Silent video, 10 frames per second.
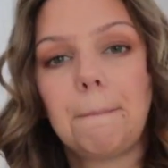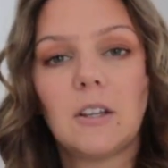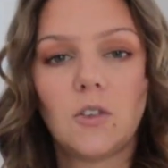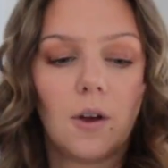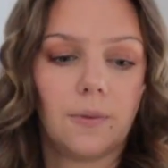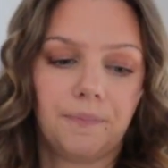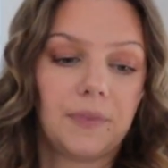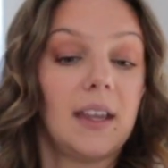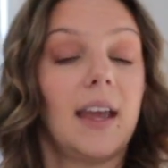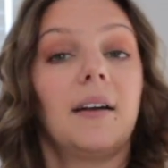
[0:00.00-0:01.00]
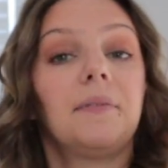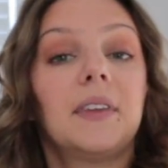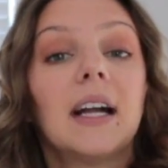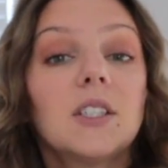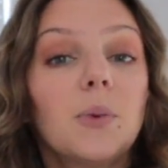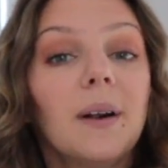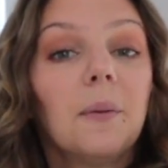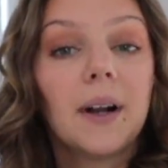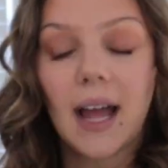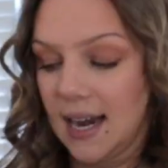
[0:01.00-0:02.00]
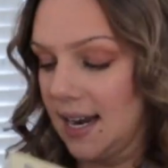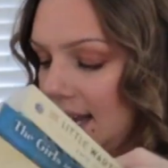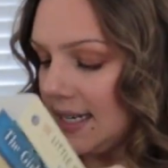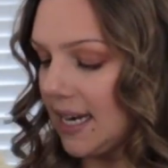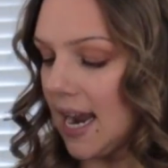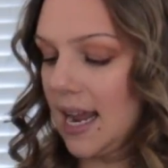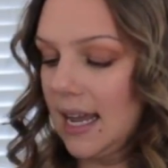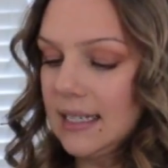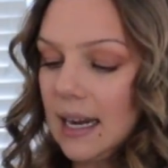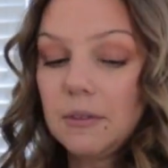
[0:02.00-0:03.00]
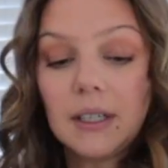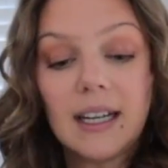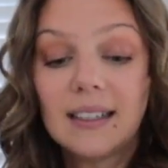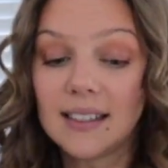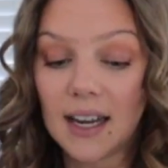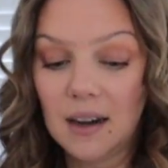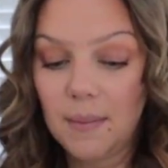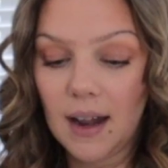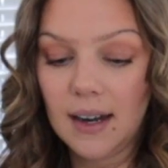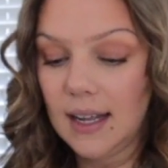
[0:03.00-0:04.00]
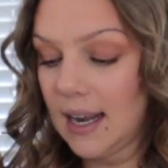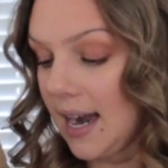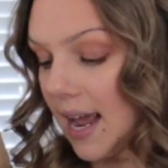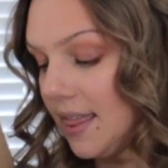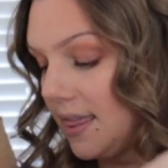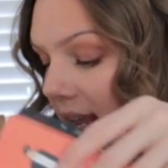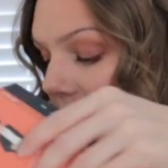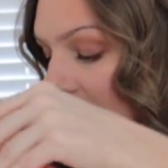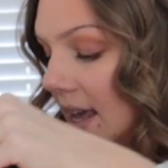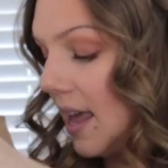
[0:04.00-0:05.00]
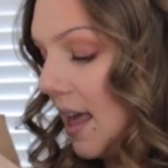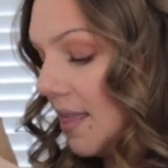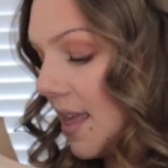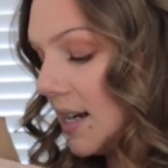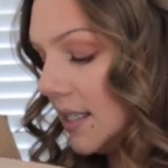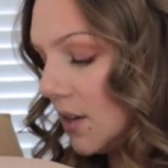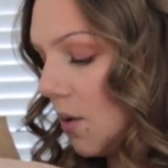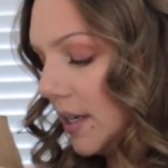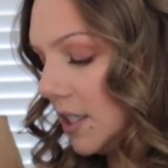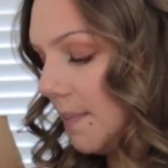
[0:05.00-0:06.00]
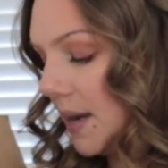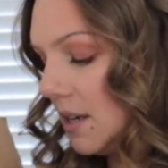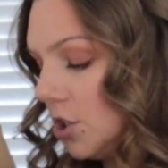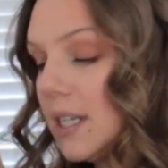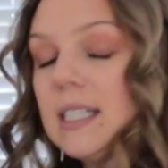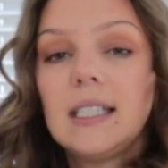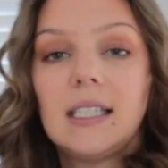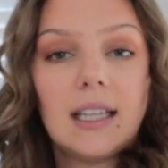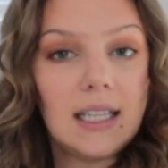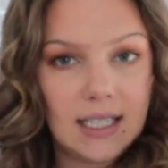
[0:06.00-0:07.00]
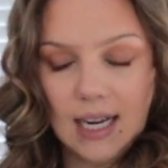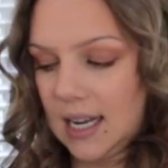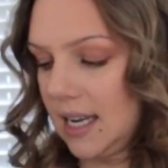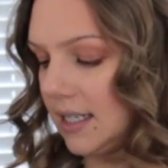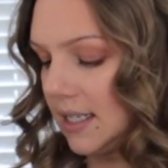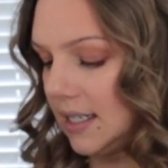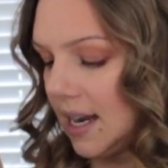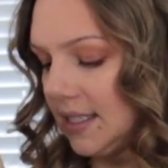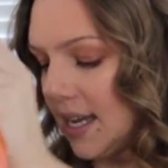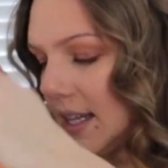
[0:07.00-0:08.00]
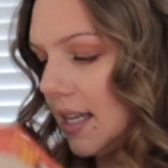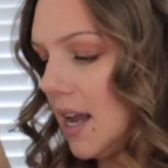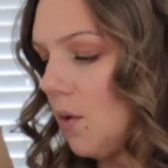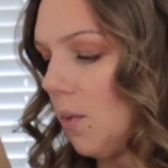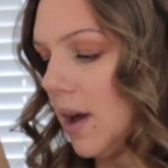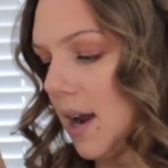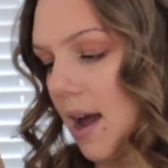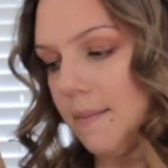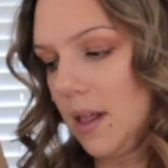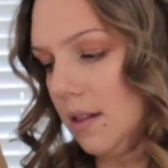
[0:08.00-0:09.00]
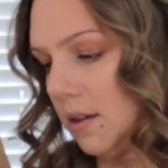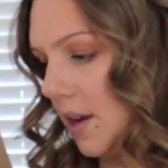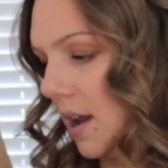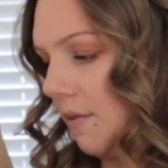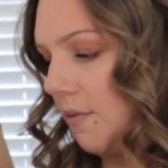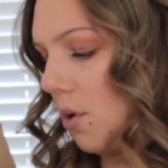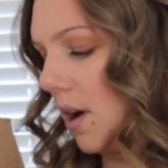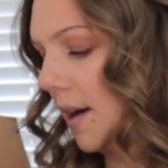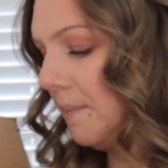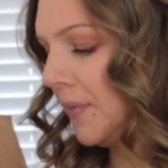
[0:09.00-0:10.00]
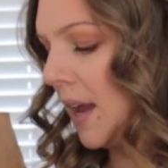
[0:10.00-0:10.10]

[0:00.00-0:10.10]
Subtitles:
So yeah, that's where we're headed, and I'm really excited about it, and I think that it's going to be just the ticket, exactly what I'm looking for.